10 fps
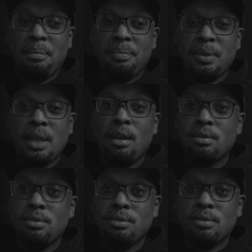yeah,
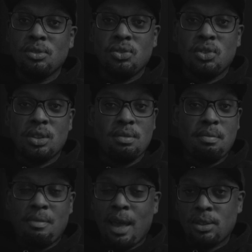just
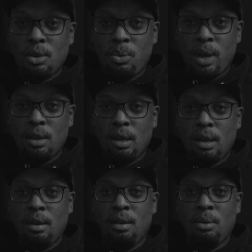ask away.
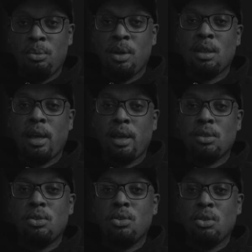What I'd like
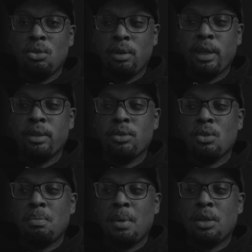to do is
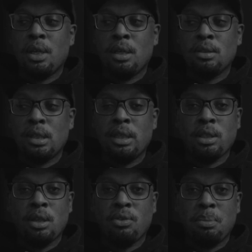to make things
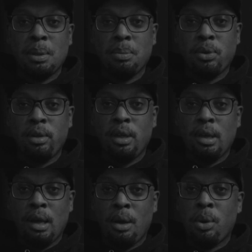easier for people.
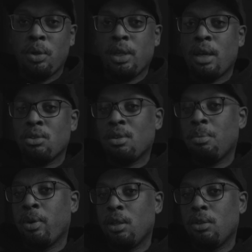I want the entry
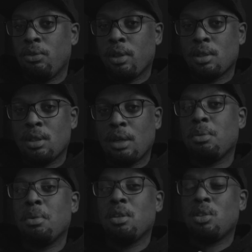point for this stuff to
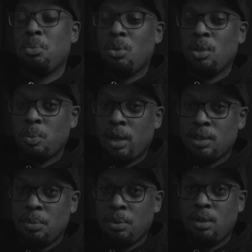be as smooth as
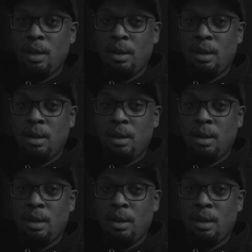possible.